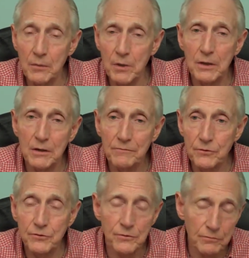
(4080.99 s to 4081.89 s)
been there for
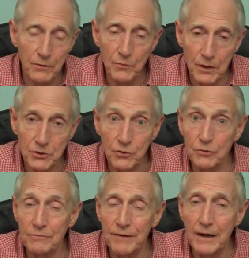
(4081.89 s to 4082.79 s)
2 and 3 weeks,
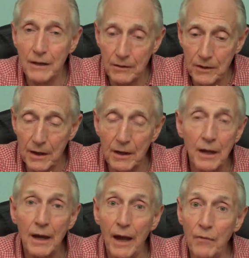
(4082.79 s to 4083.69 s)
couldn't find anything,
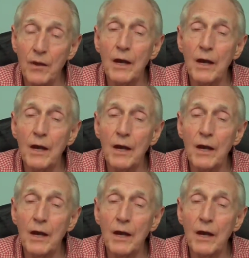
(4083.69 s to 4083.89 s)
and they